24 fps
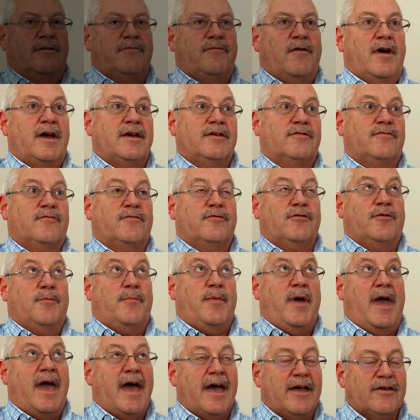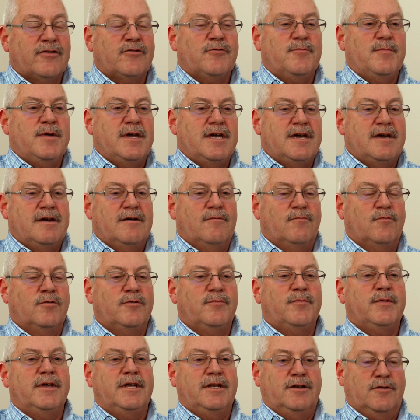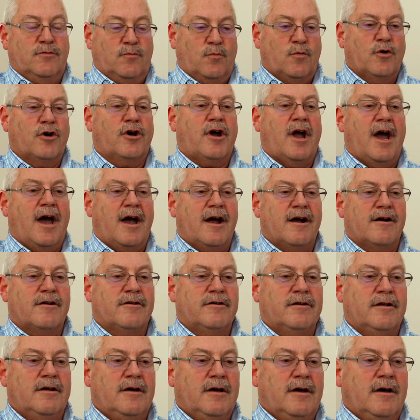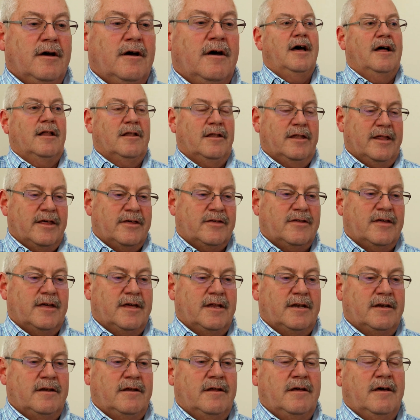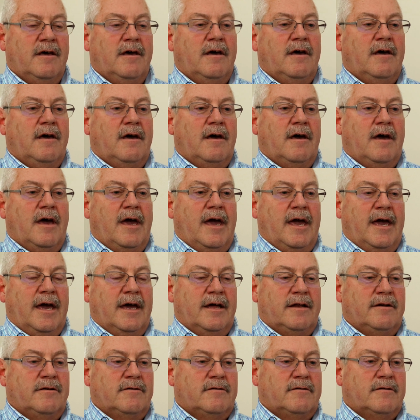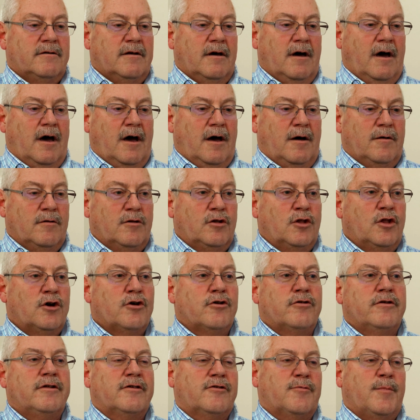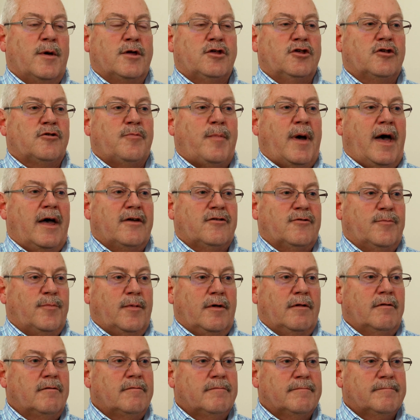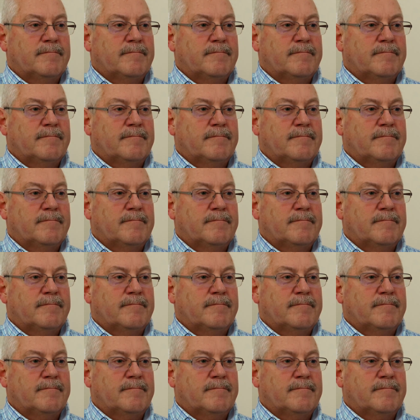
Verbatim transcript: advice for the past me would be to work hard, listen, and uh, learn as much as possible.